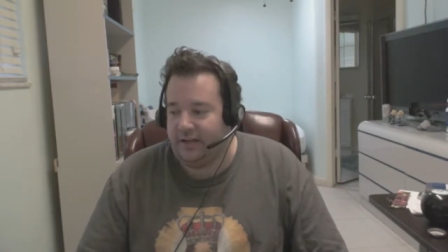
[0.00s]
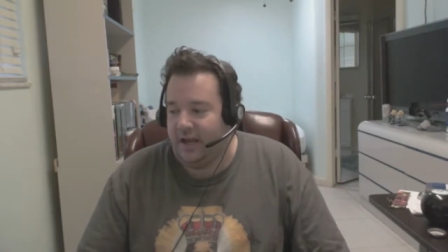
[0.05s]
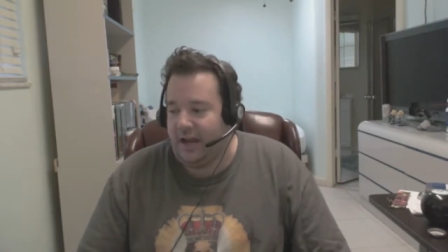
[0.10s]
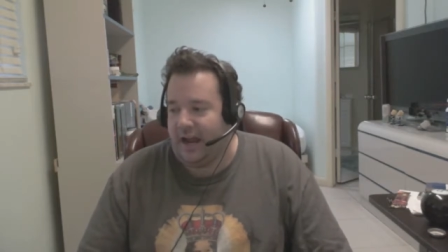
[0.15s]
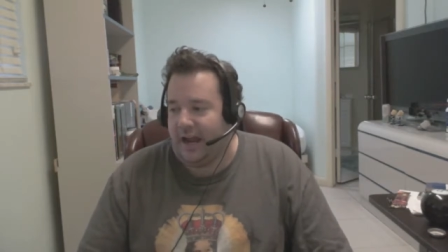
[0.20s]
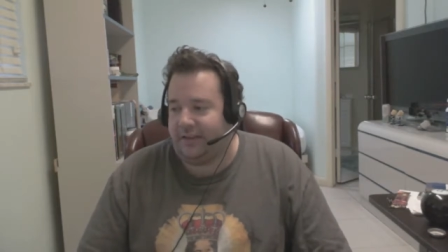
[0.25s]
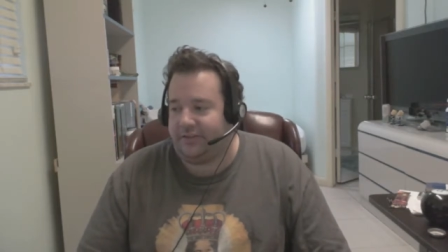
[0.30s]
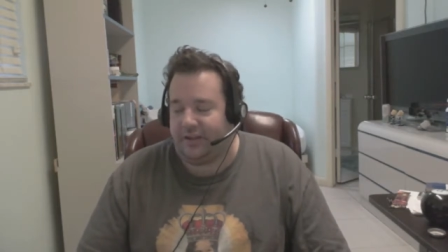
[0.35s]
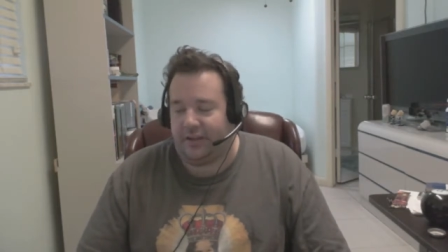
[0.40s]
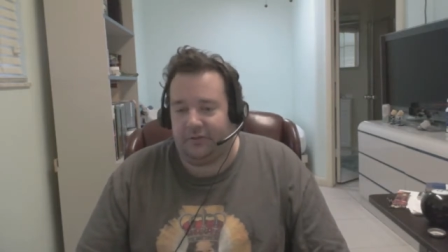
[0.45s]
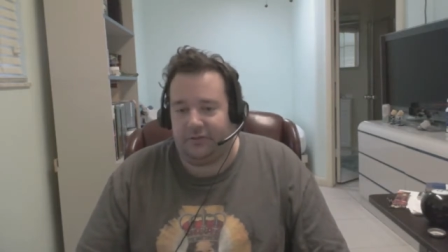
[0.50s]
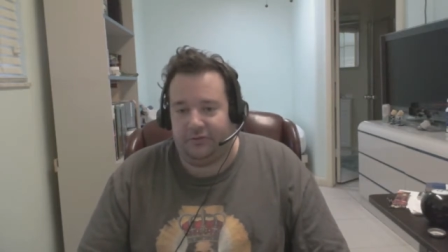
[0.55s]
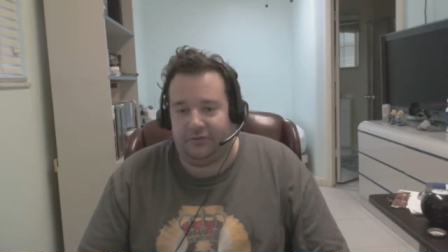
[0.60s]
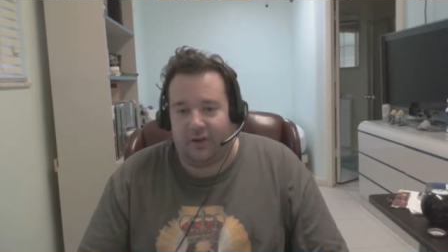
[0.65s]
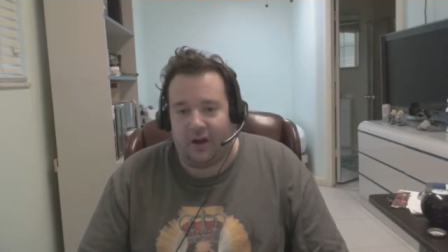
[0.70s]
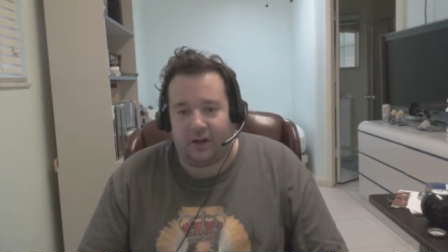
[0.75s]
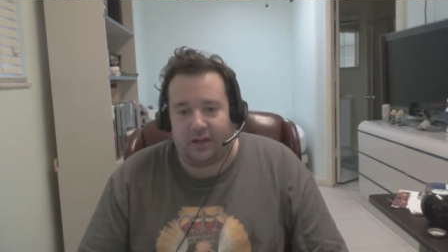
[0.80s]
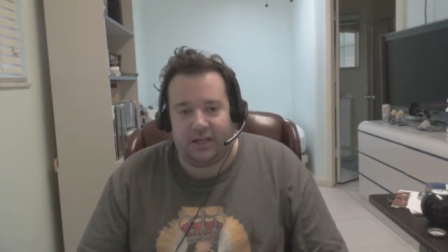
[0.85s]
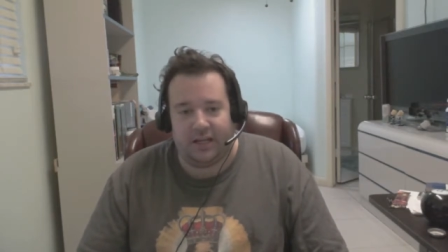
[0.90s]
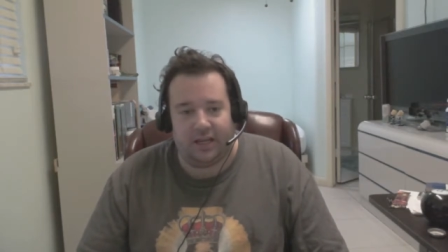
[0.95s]
at that
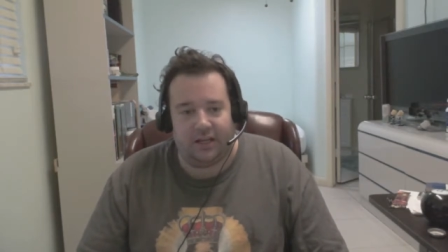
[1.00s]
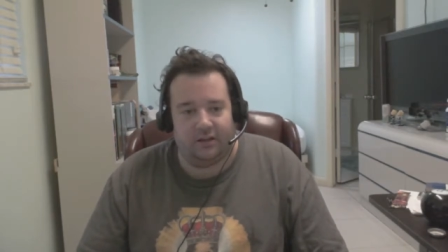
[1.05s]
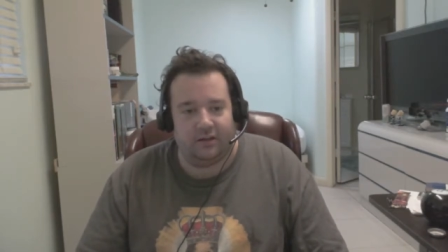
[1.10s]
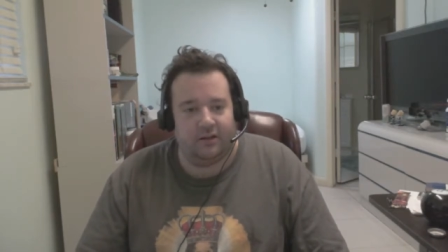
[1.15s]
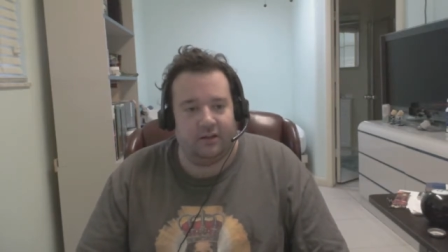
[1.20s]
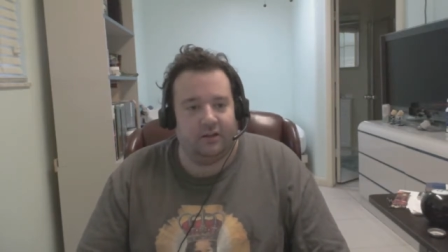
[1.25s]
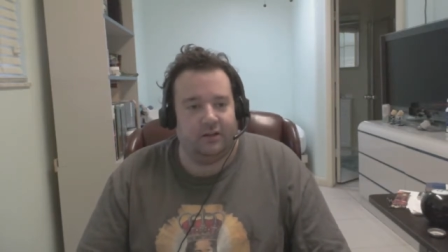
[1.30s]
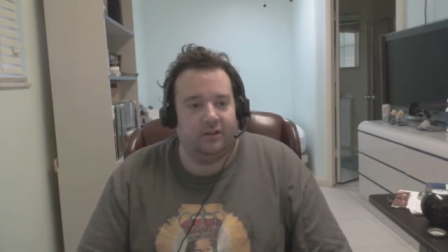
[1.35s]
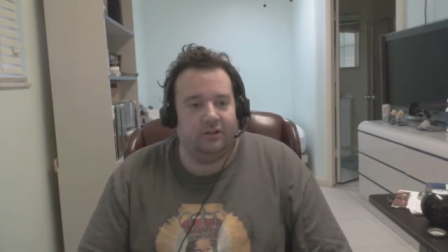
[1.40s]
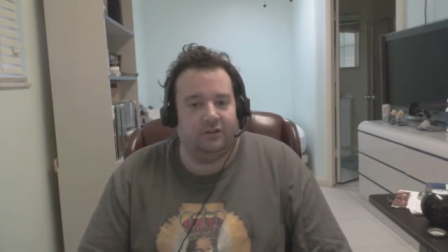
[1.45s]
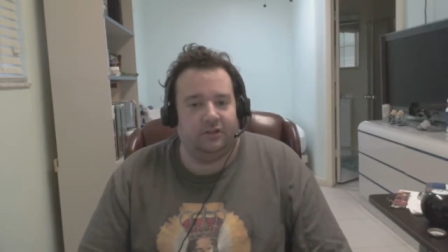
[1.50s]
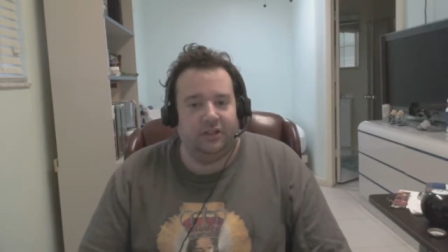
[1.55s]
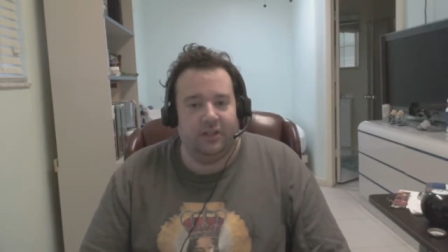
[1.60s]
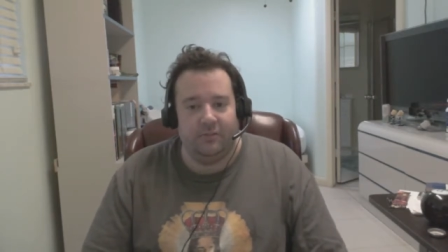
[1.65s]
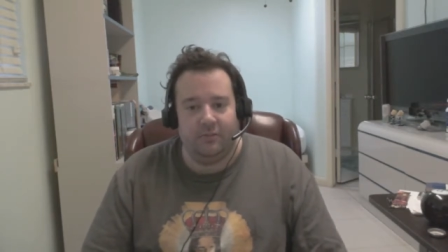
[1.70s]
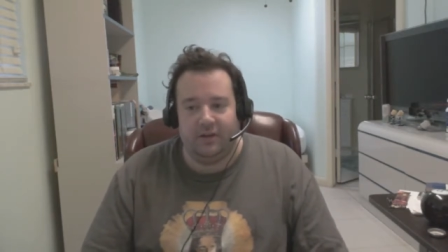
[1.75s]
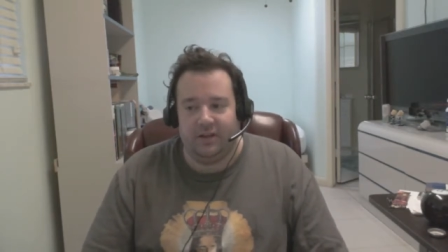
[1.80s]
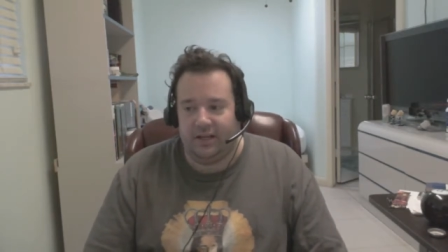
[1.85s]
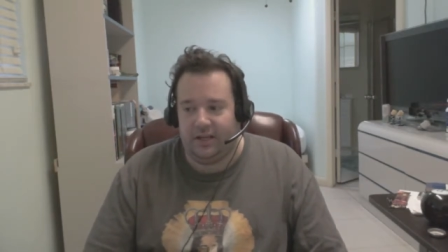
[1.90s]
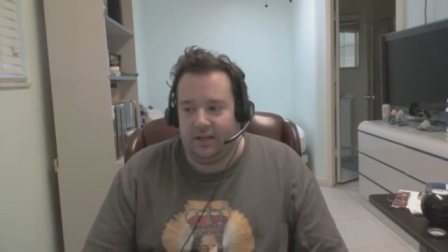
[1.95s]
fucking
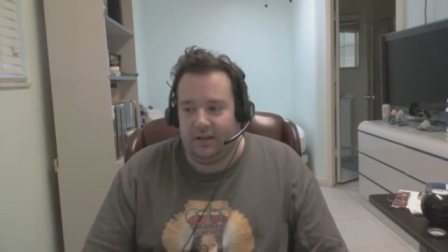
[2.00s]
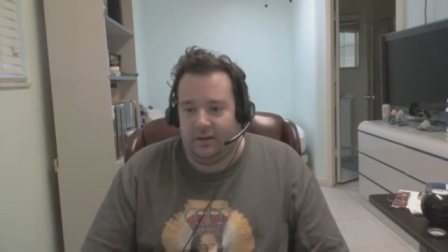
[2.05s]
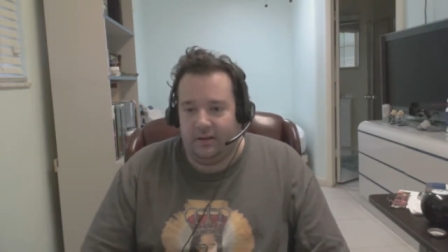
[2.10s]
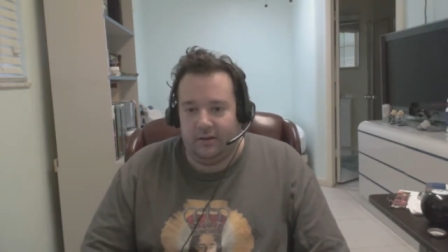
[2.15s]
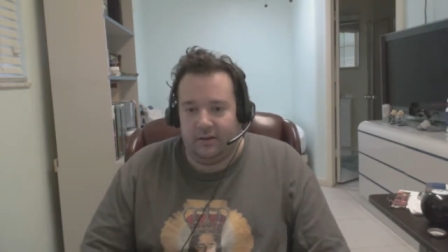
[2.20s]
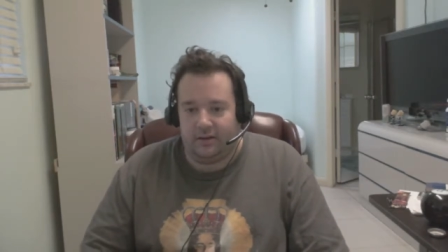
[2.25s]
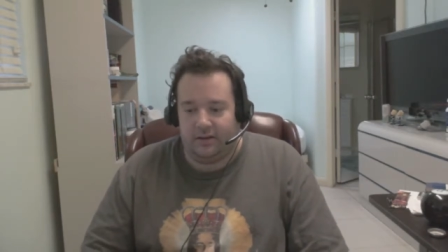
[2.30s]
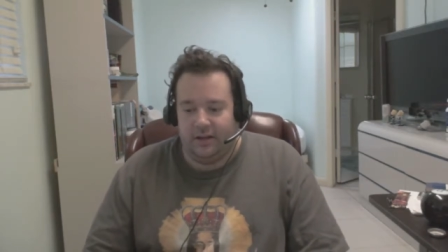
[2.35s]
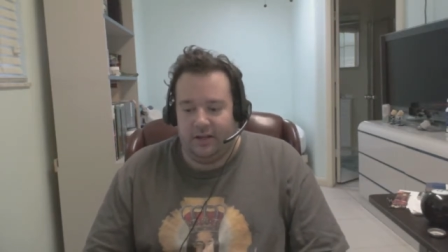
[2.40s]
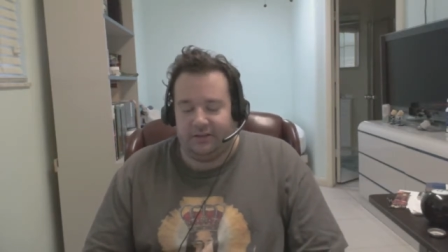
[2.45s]
limited,